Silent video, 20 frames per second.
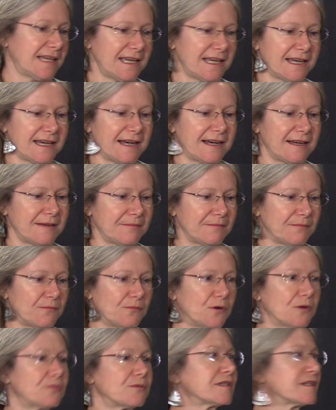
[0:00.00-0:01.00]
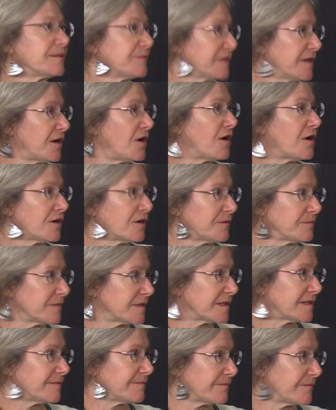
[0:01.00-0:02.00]
What were some of the
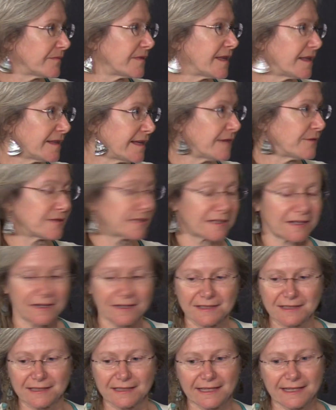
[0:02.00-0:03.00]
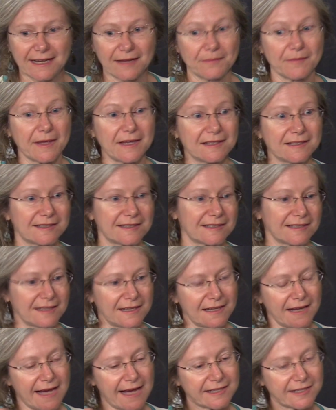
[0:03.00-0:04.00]
harms that was causing? And
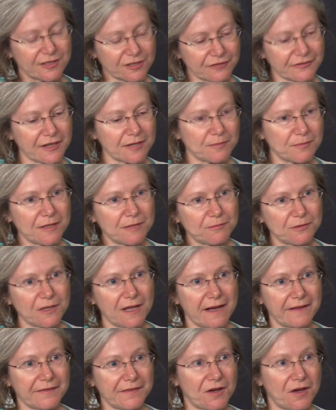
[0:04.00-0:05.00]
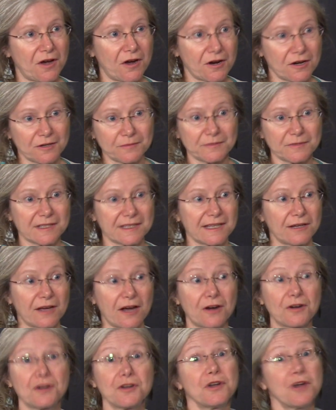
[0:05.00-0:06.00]
I surveyed people on the harms that
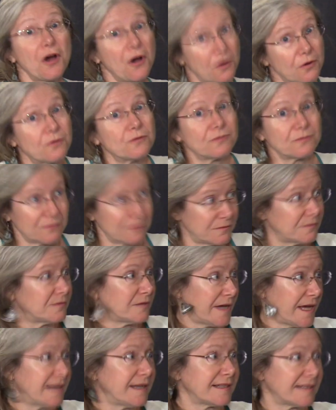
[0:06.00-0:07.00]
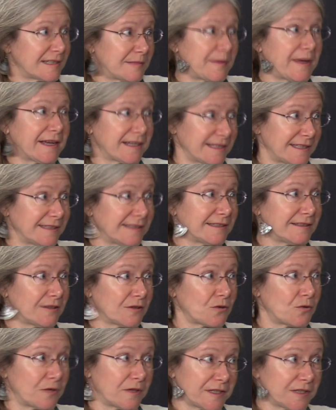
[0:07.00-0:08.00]
are known and expected
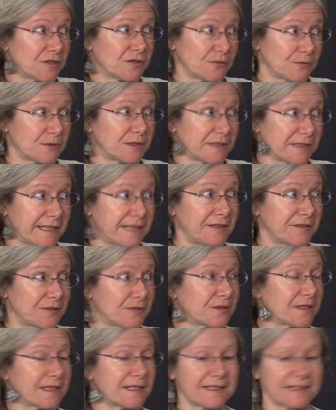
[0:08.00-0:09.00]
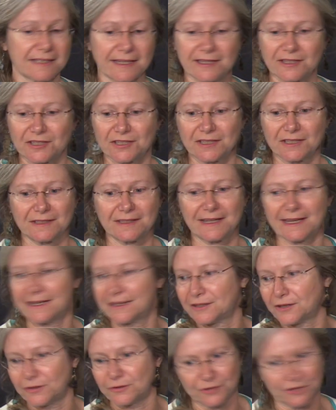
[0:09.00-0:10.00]
according to the World Health Organization
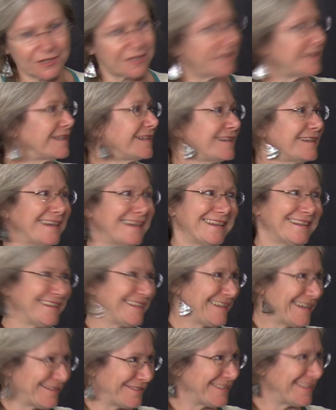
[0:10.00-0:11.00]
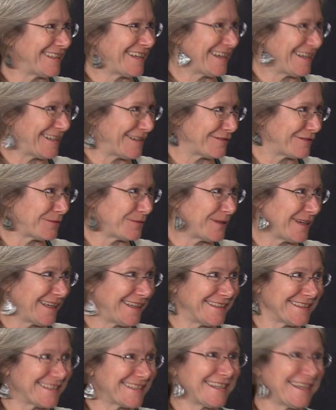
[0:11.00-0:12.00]
and OSHA and the FDA and everyone
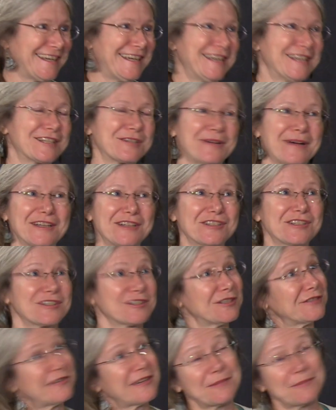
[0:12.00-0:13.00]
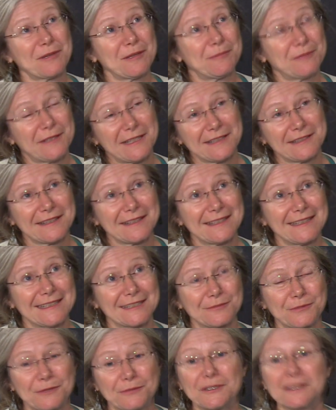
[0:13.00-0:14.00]
else. So I just surveyed people on the
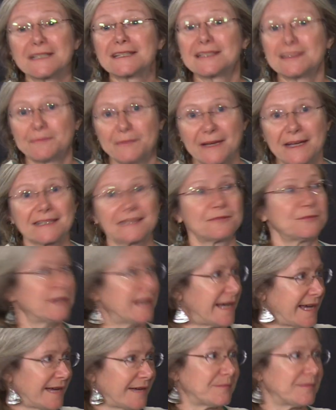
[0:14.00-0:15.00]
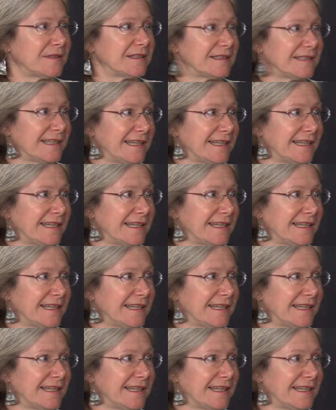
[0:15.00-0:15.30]
things we would expect would happen.